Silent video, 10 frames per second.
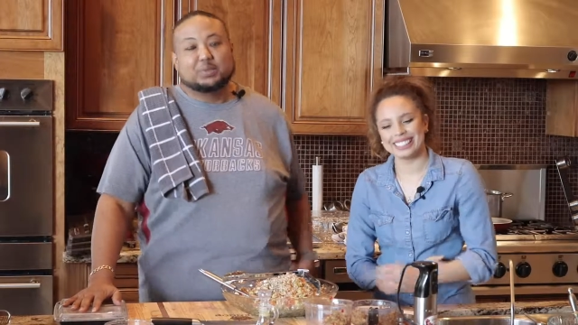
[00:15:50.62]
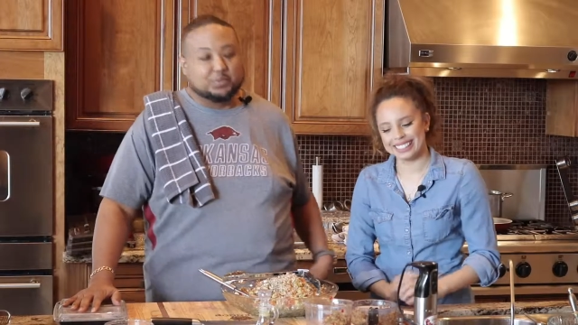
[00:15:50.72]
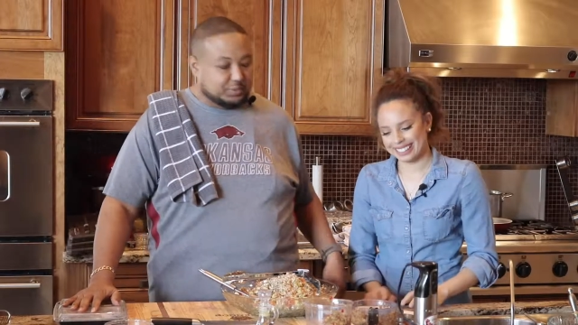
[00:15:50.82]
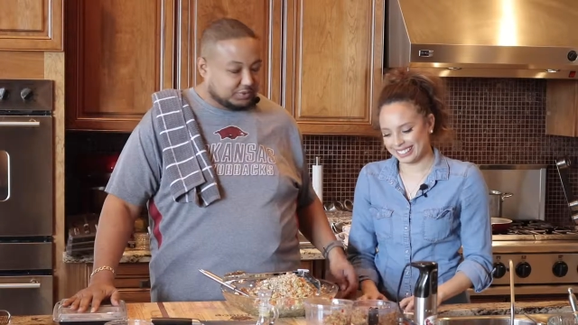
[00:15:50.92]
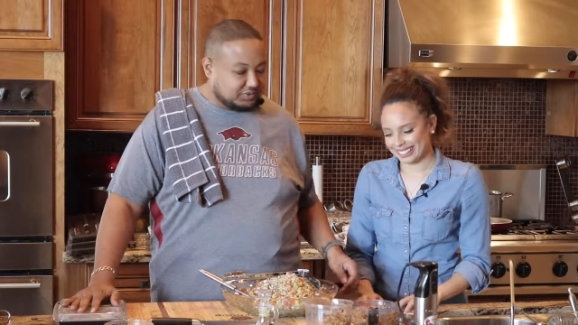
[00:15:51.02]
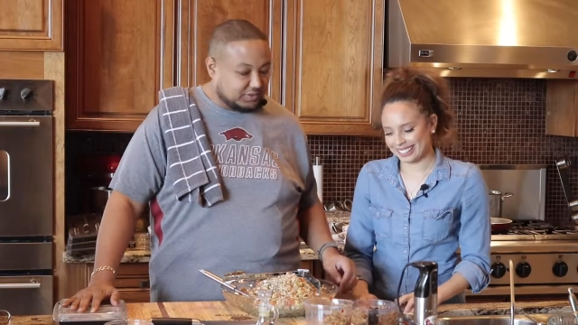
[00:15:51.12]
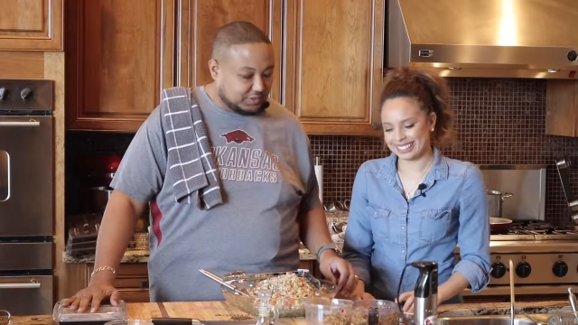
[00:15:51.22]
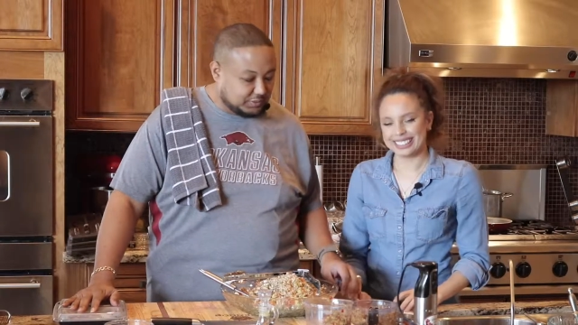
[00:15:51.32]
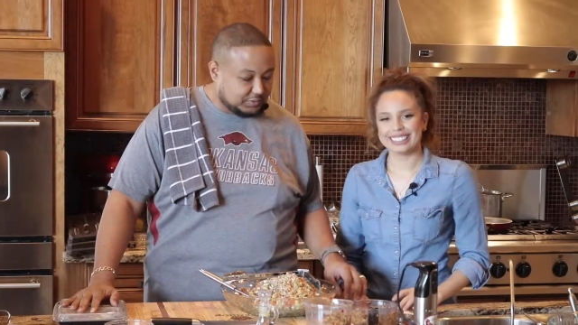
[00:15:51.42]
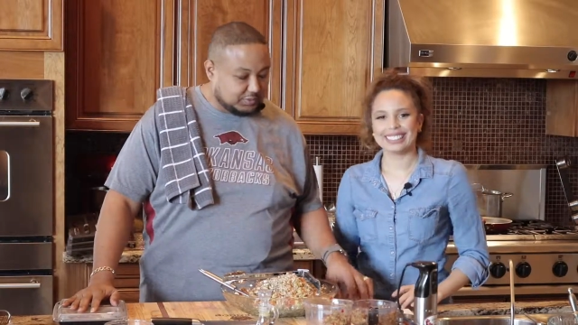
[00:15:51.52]
Speaker 1: we will
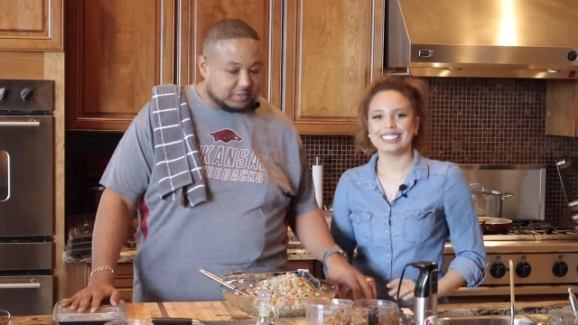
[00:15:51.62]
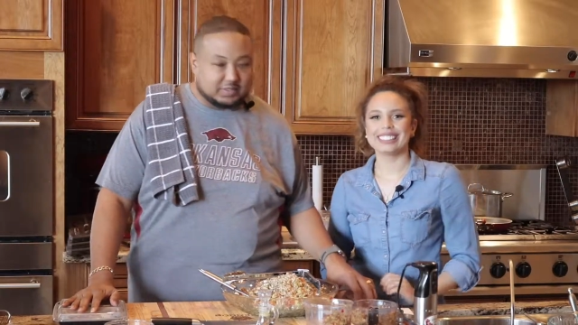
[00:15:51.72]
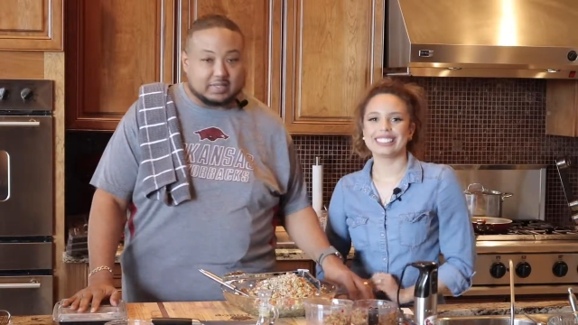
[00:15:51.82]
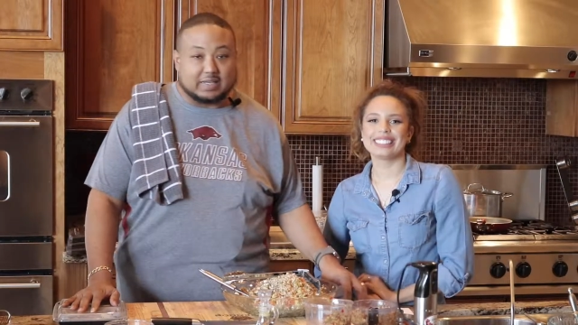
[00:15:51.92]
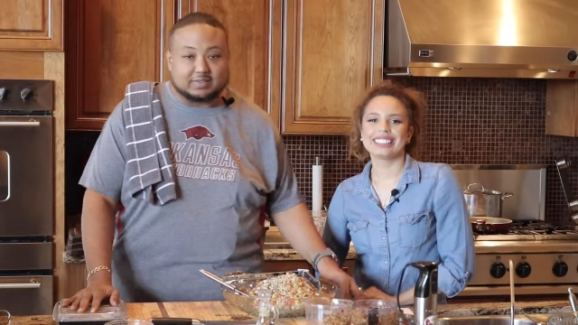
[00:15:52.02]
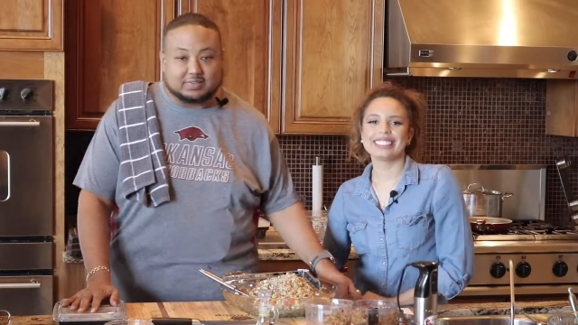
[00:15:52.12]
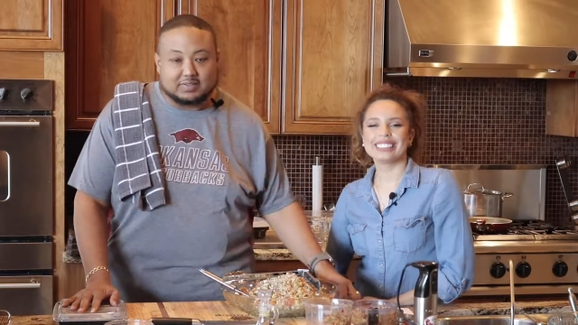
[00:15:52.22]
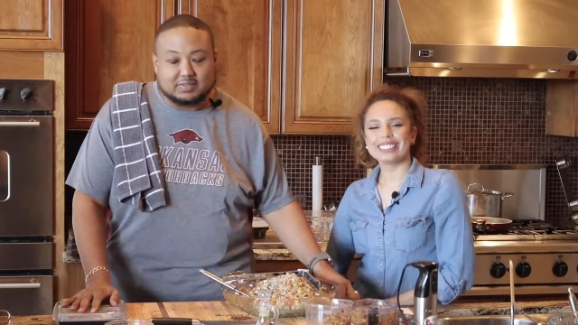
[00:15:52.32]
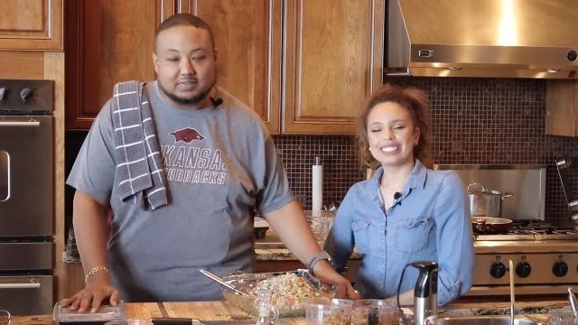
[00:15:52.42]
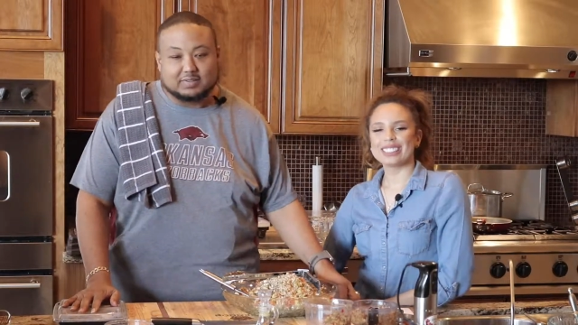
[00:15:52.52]
see you in the
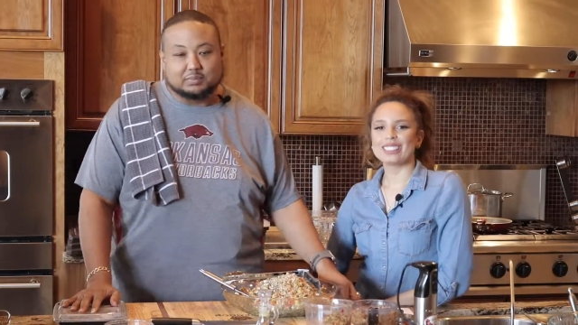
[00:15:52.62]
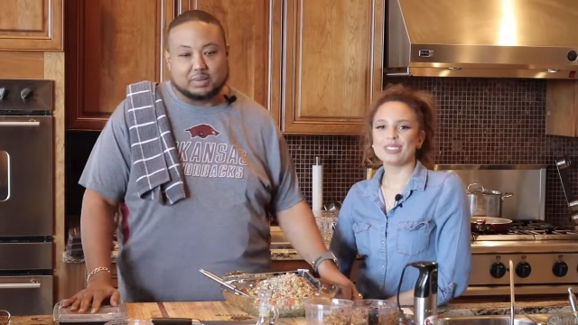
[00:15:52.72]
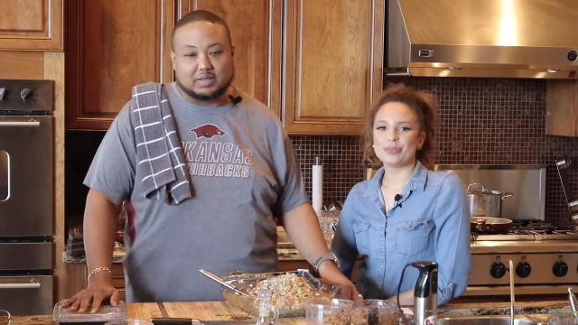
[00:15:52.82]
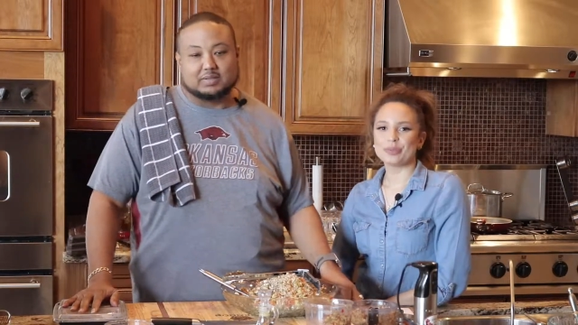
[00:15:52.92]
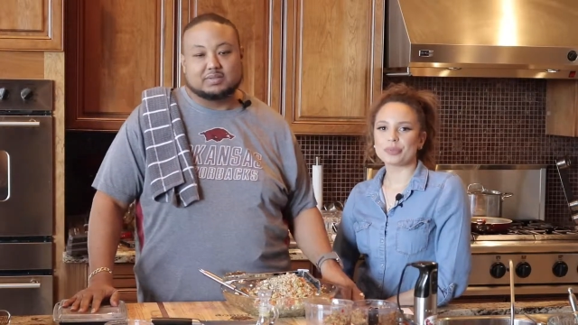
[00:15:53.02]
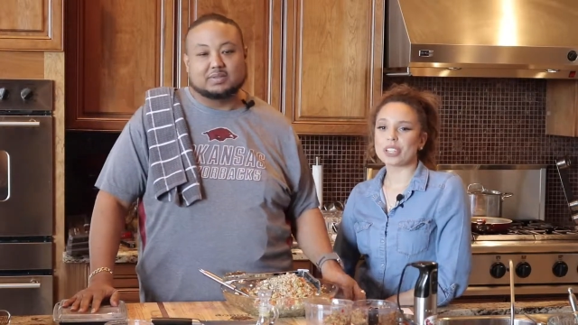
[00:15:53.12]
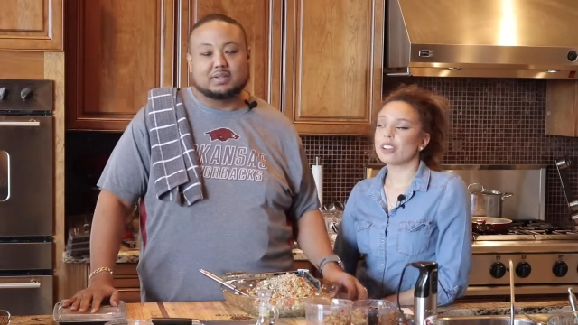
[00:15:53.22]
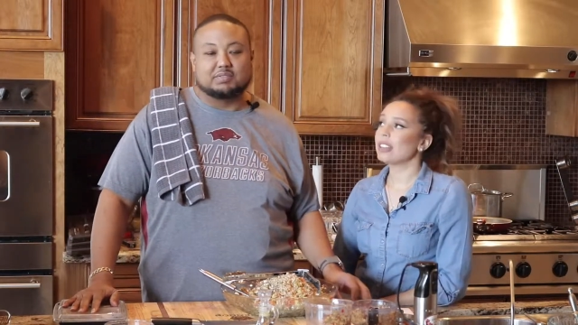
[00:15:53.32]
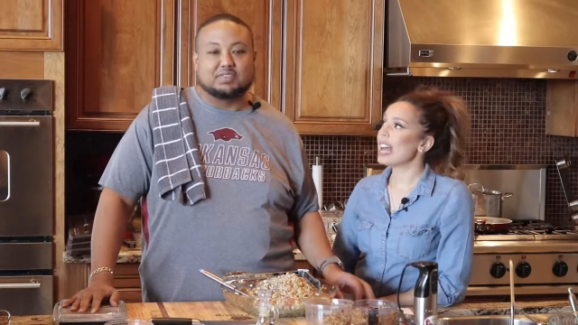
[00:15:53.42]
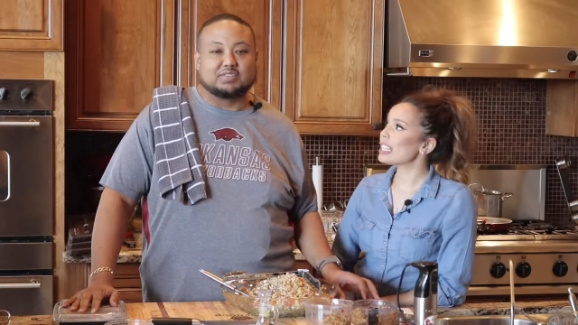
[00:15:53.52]
next part
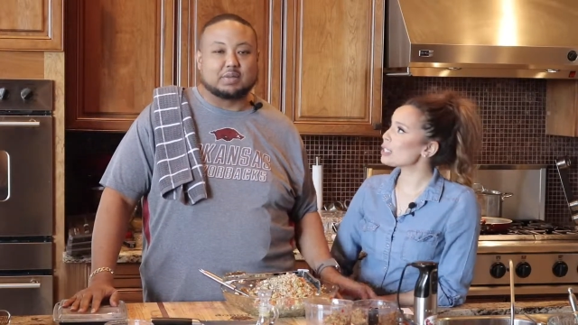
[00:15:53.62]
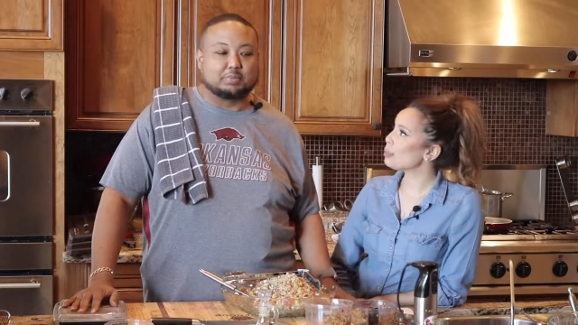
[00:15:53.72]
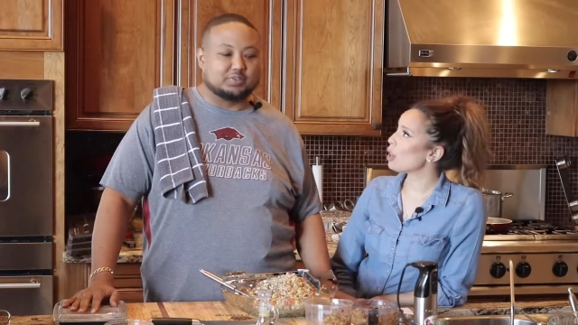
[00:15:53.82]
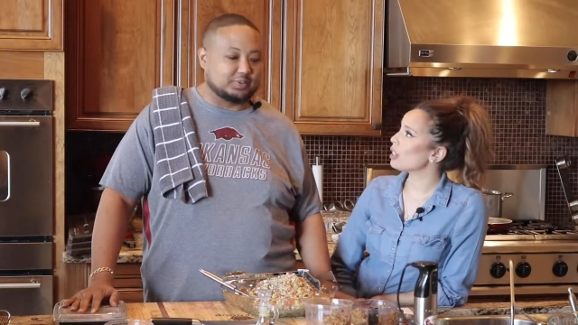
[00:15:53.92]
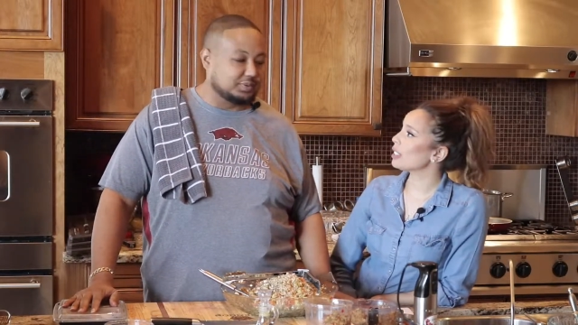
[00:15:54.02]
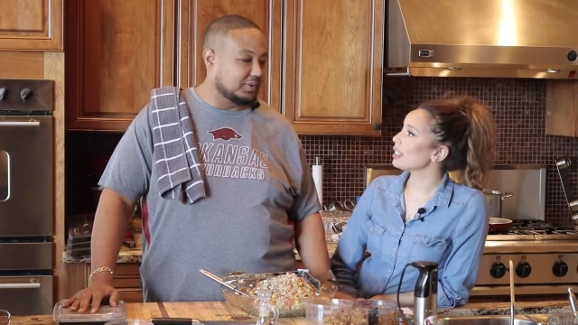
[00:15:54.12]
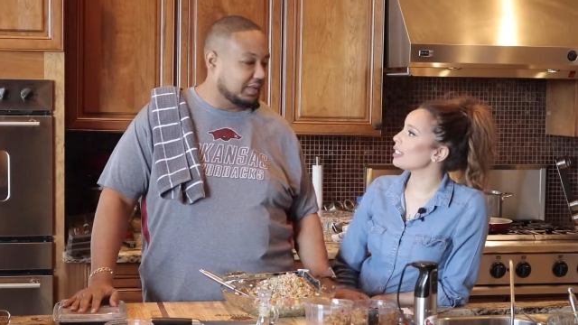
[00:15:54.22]
our of this episode, part.